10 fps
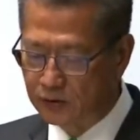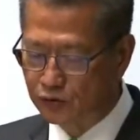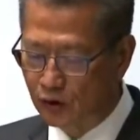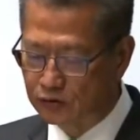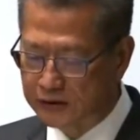
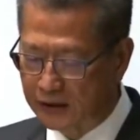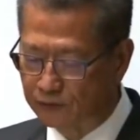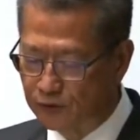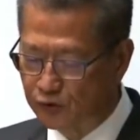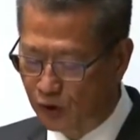We propose
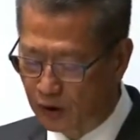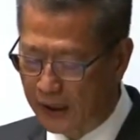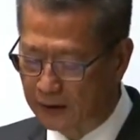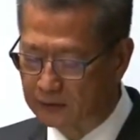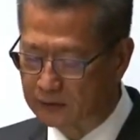to
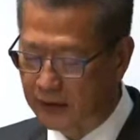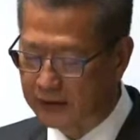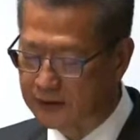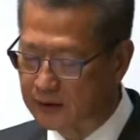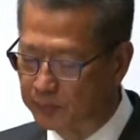double
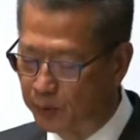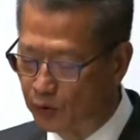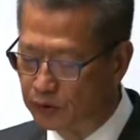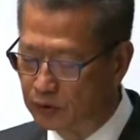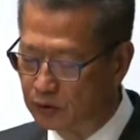the
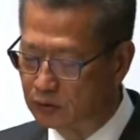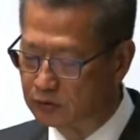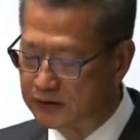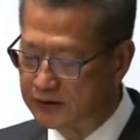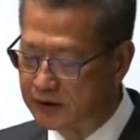borrowing ceiling
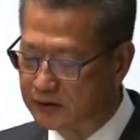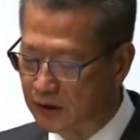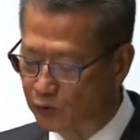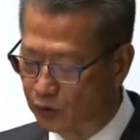of the program